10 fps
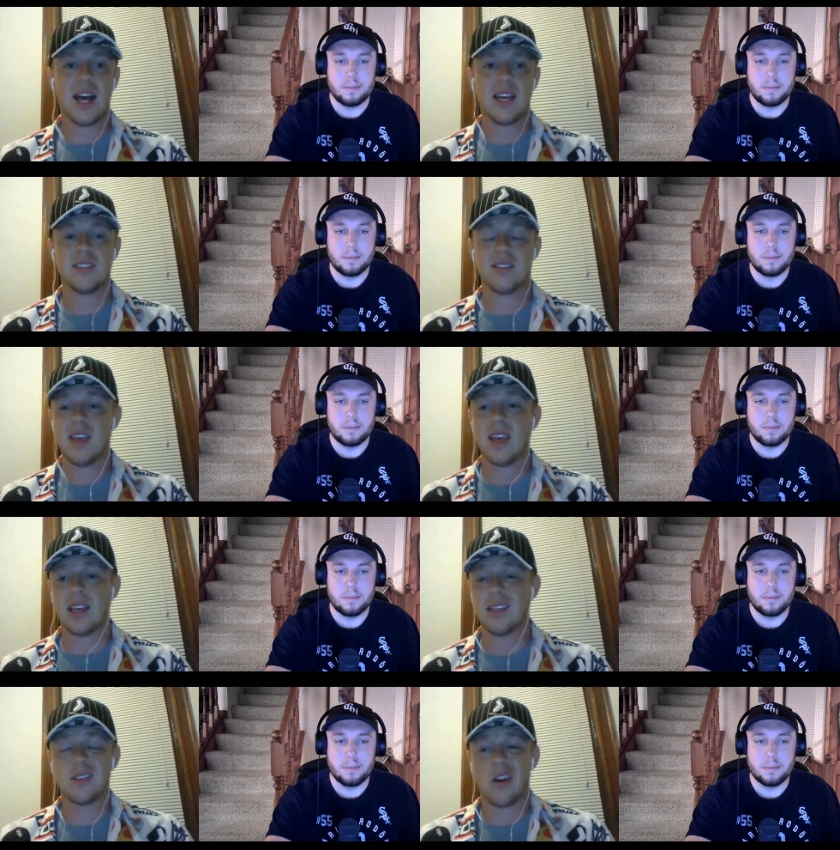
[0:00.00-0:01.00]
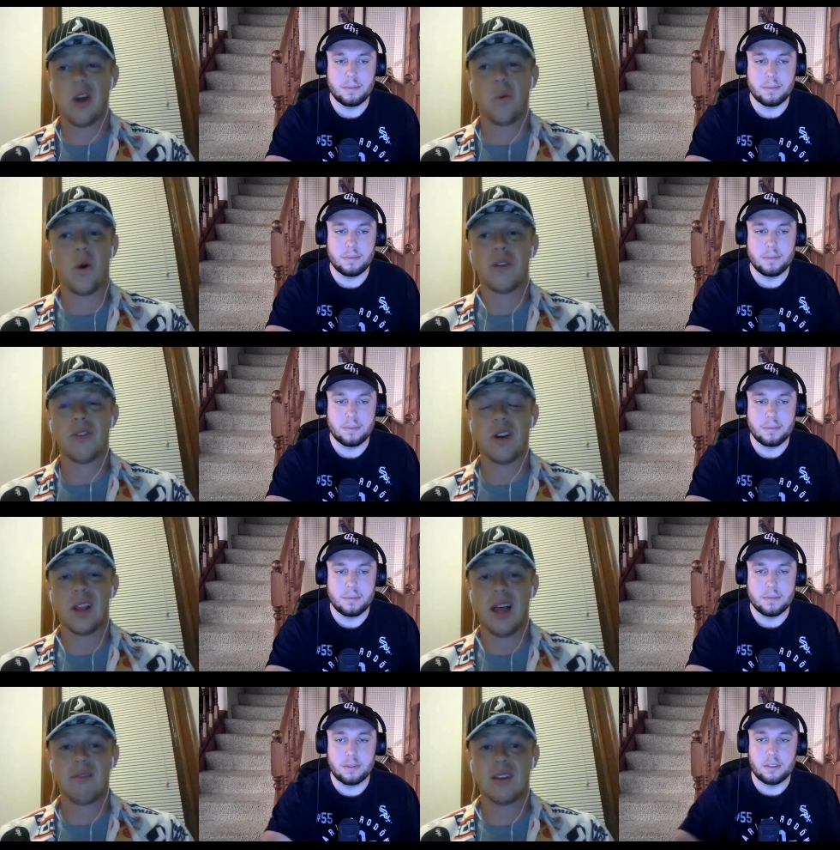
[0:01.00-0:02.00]
Speaker 1: not his thing. He's gone 1 for
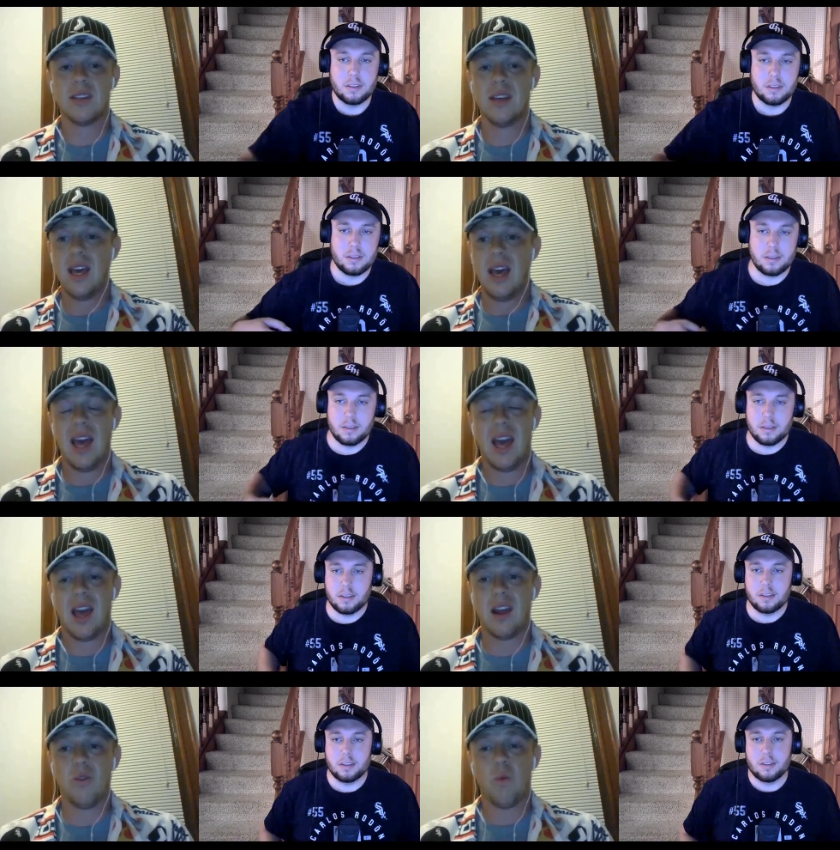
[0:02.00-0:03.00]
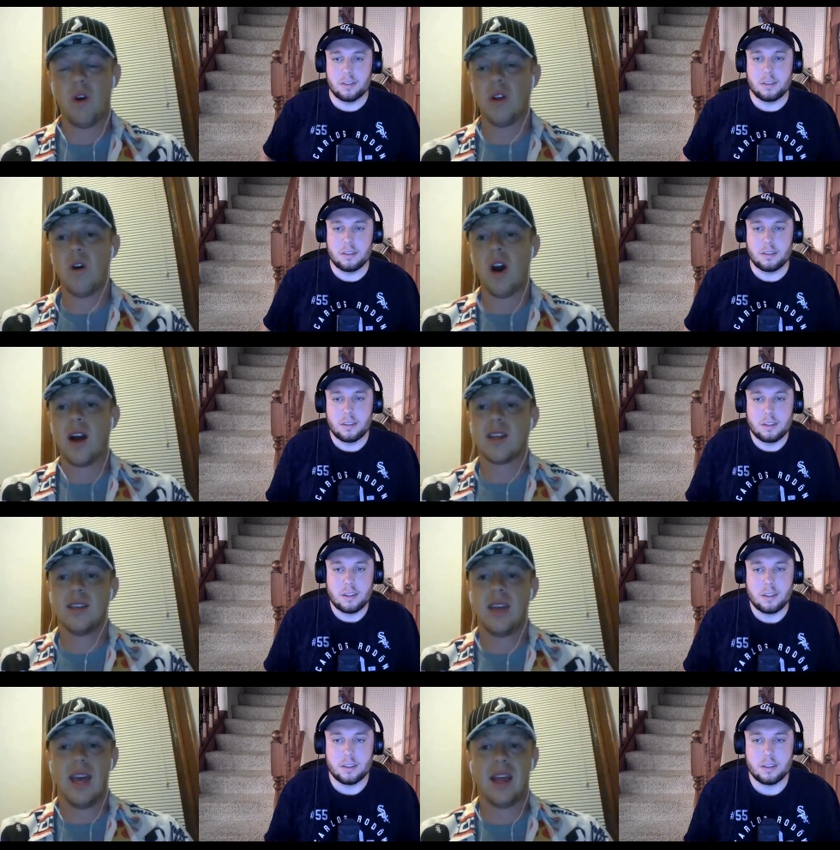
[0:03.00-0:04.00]
11 and 1 walk,
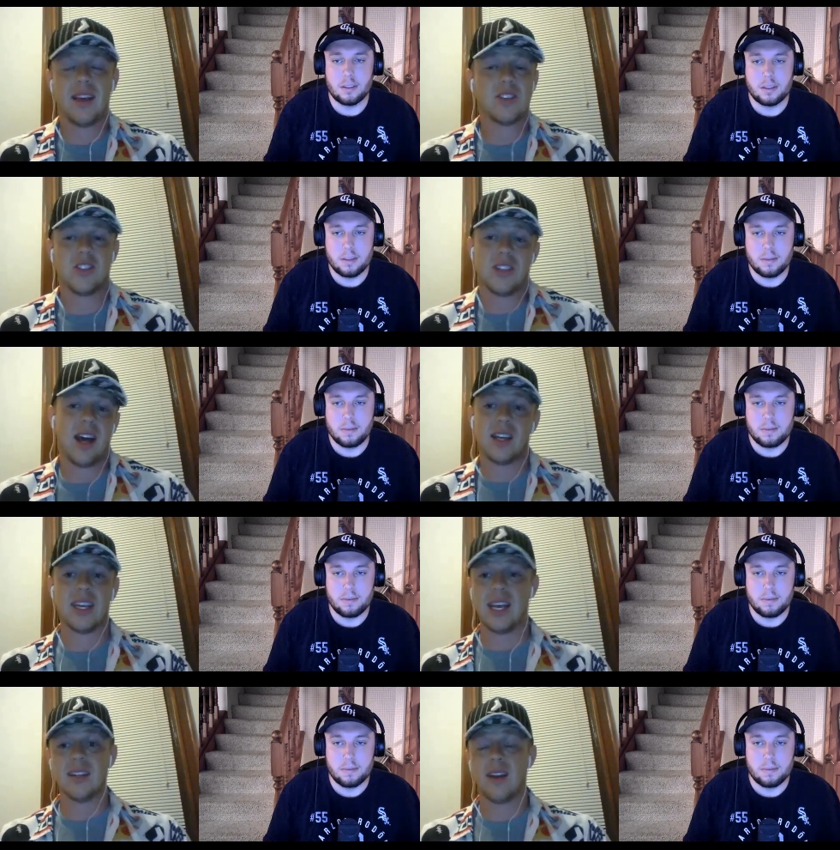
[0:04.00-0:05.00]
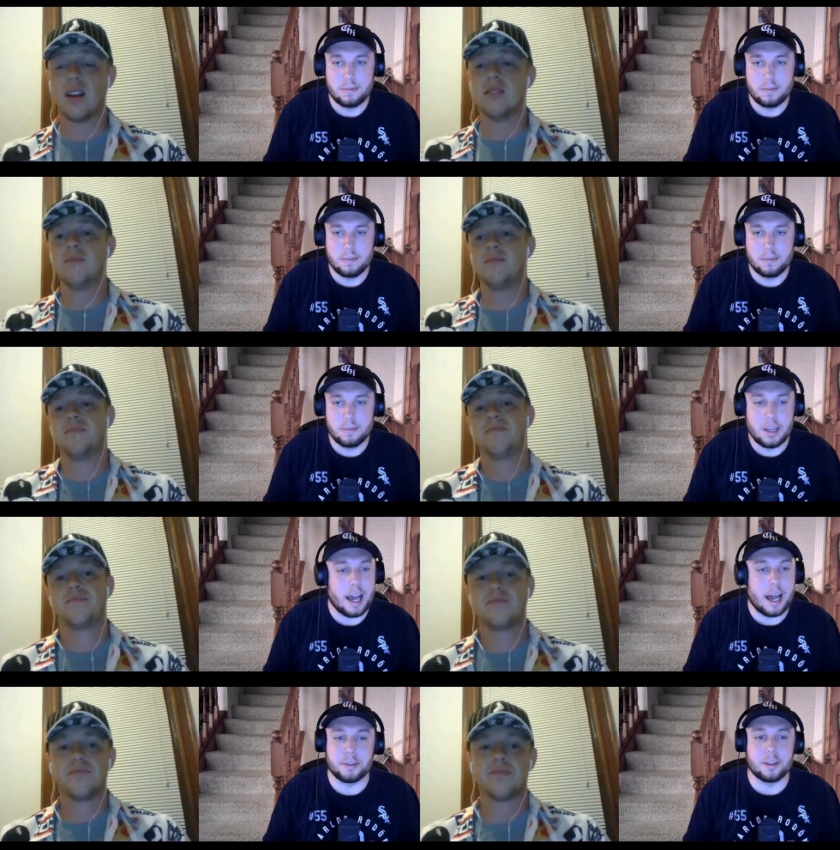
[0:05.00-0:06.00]
and that's just not going to get it done.
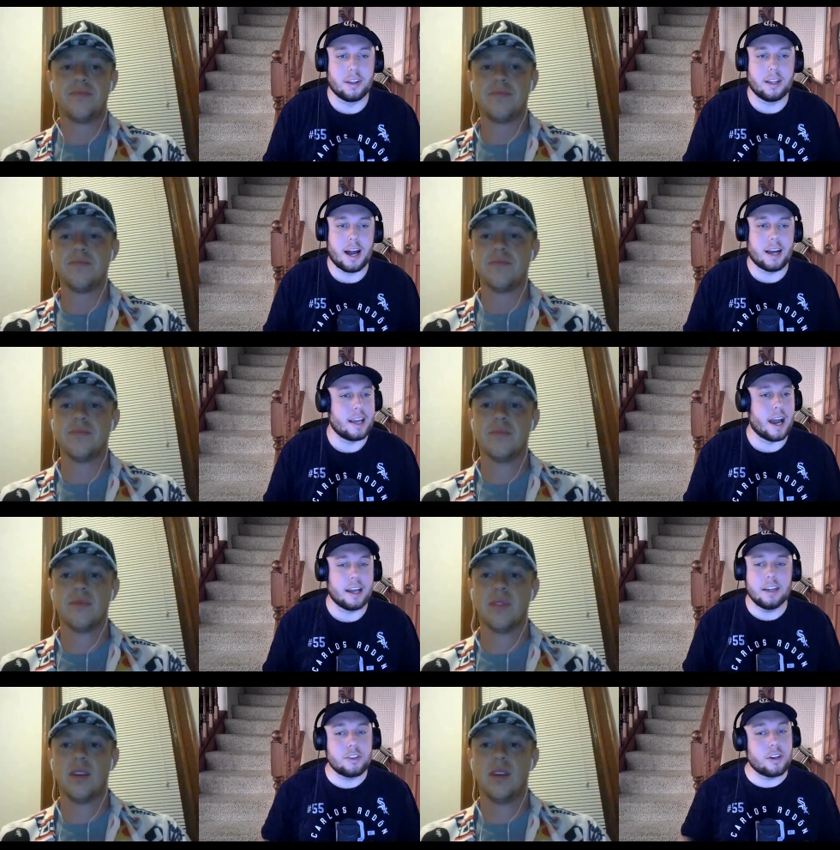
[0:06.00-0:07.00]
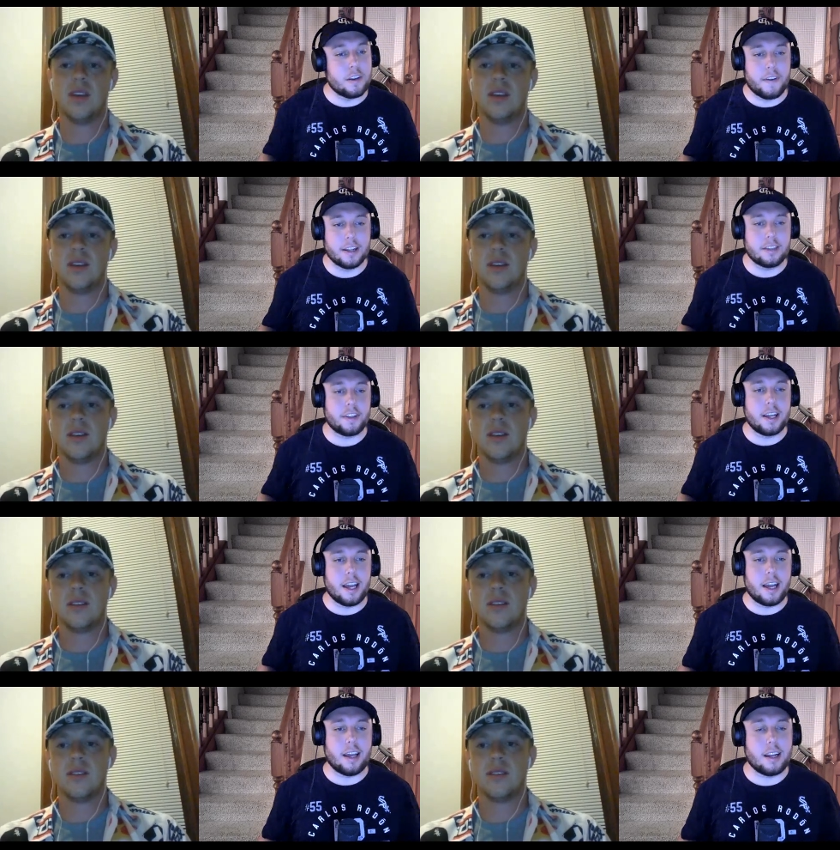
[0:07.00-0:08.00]
Speaker 2: Absolutely not. Yeah, he is good
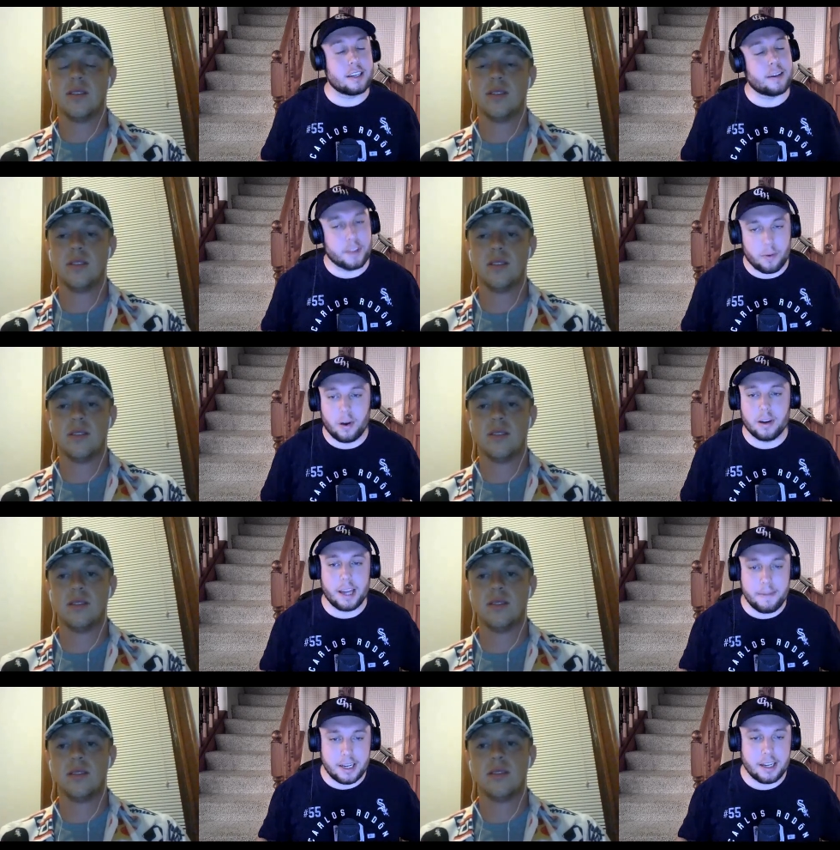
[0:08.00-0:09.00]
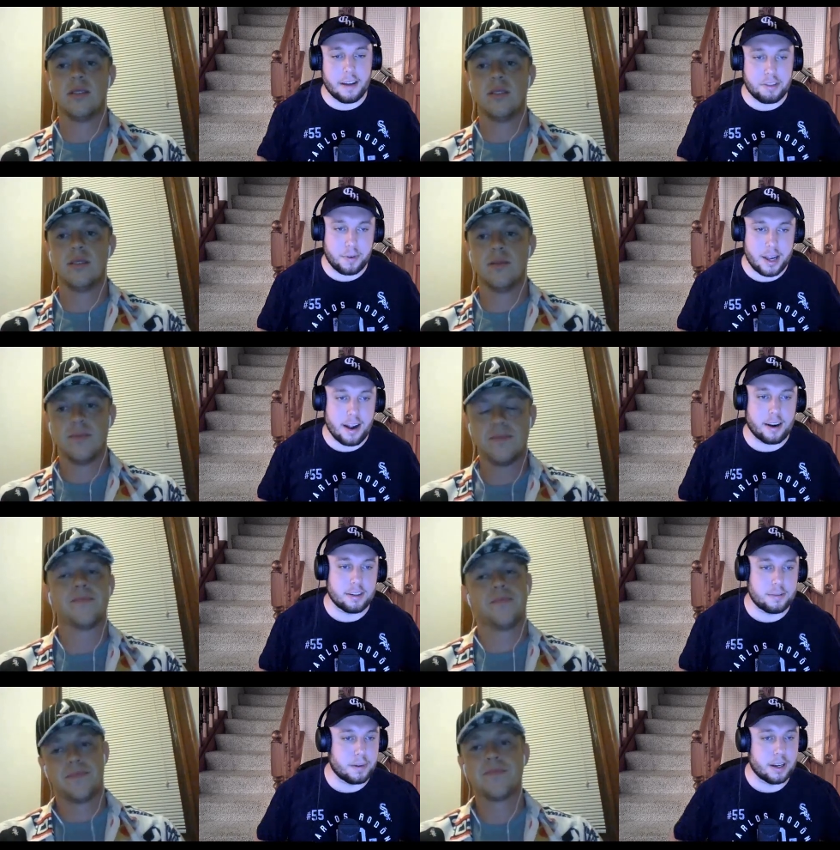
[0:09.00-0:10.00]
defensively, and except for that one game, he did have 3
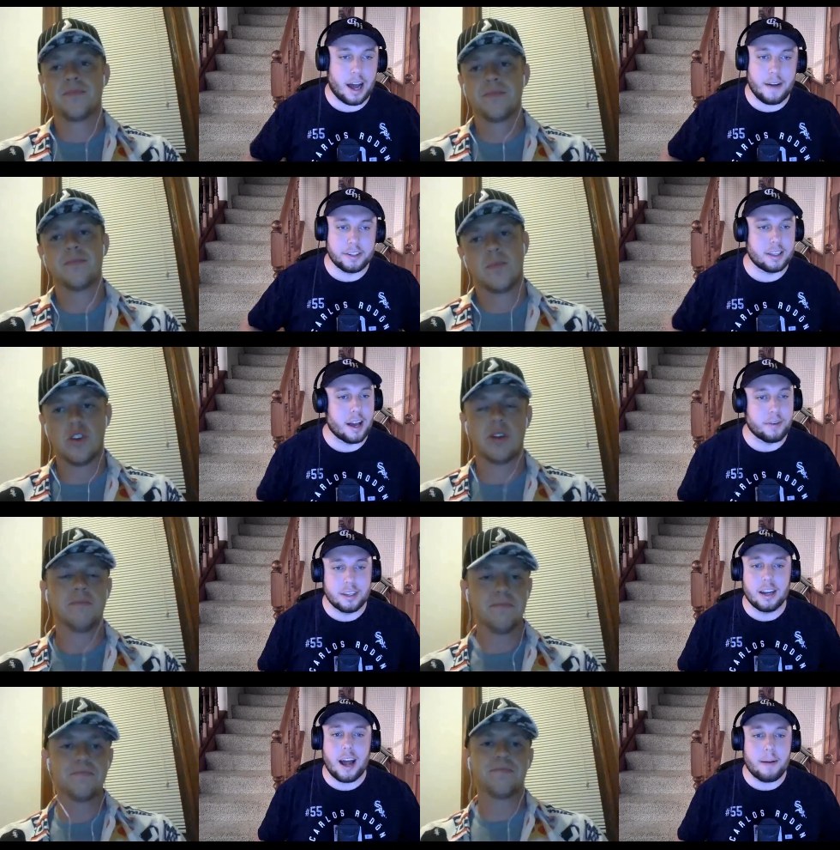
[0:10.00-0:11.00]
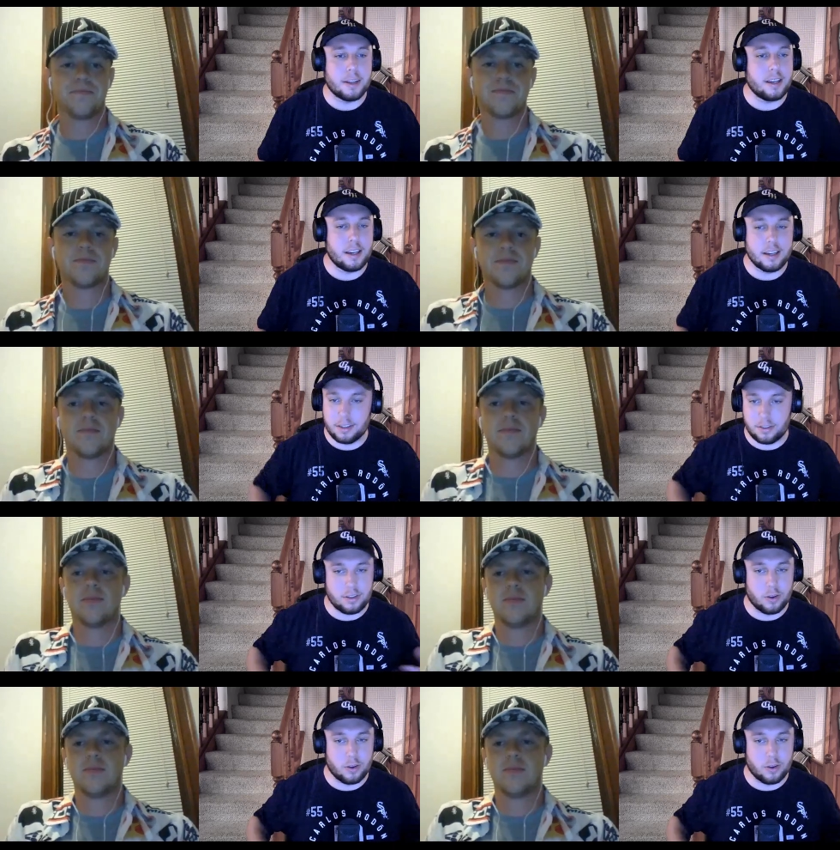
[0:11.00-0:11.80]
errors, but obviously that was an anomaly. He's